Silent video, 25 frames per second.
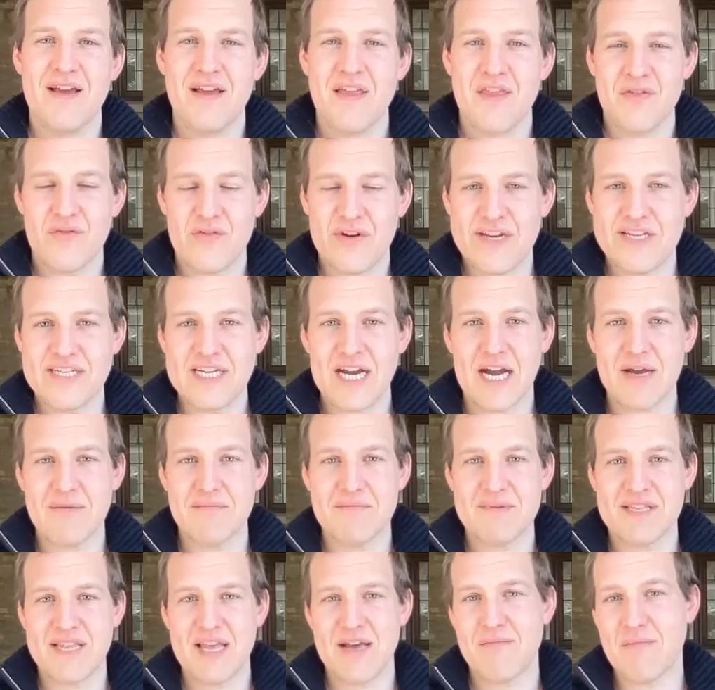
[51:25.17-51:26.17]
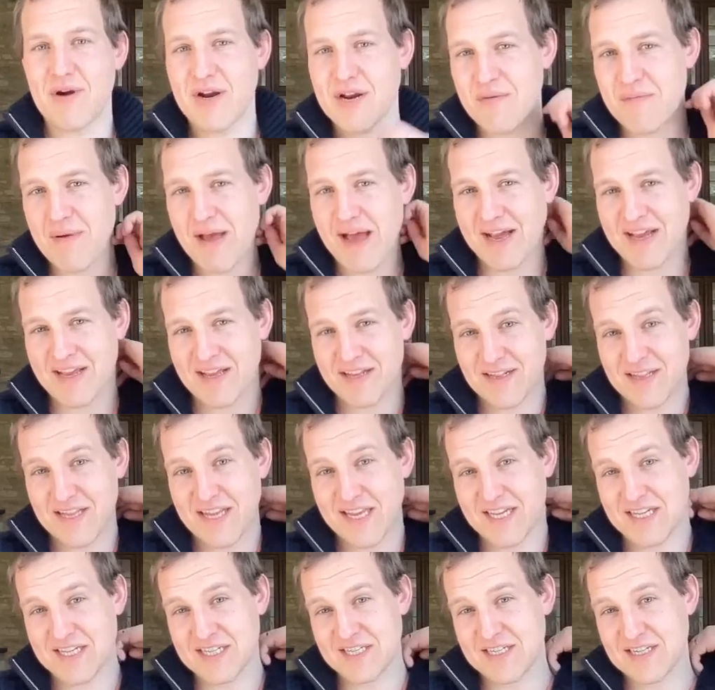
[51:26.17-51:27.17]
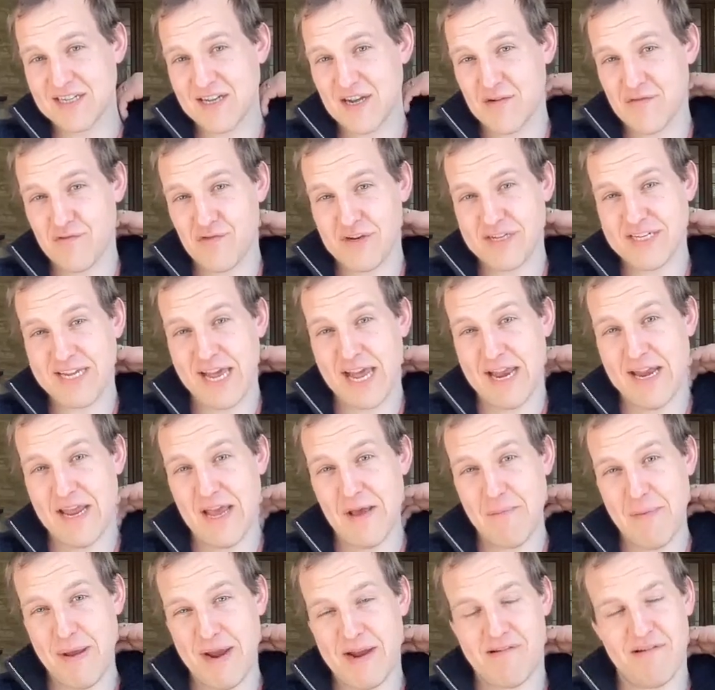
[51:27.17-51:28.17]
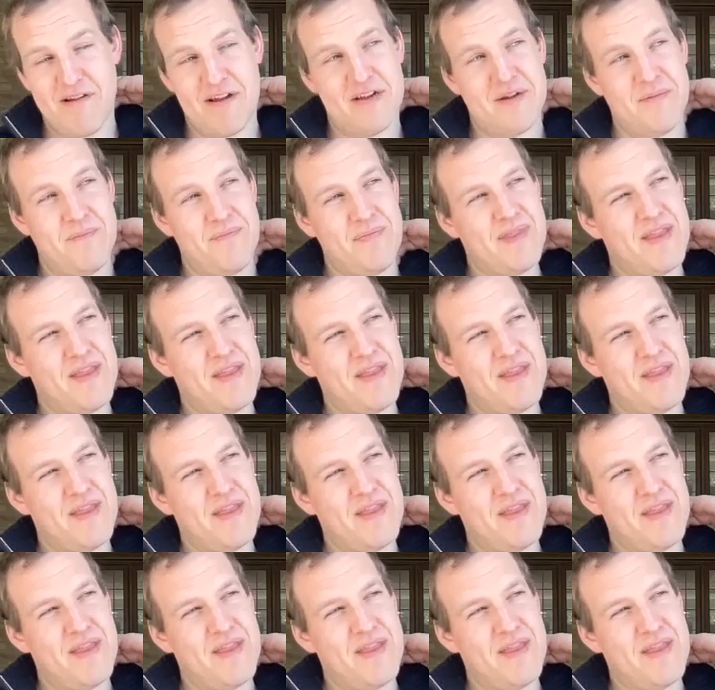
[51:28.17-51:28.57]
3 times their money back, at least over a 10-year period.